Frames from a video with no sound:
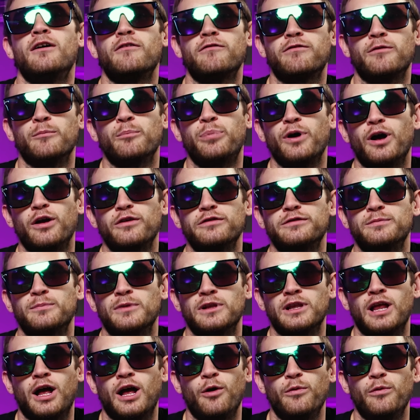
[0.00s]
from Post
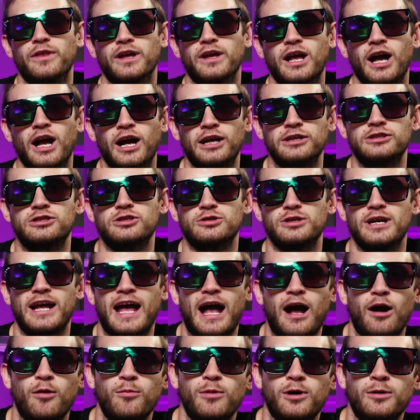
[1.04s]
Malone, the country
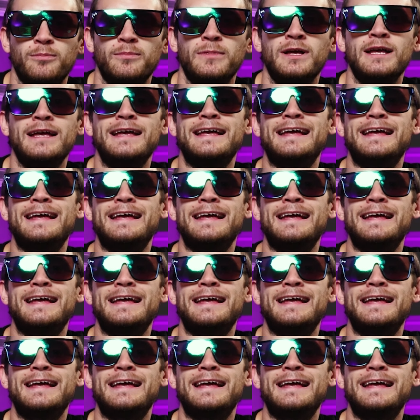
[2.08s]
album.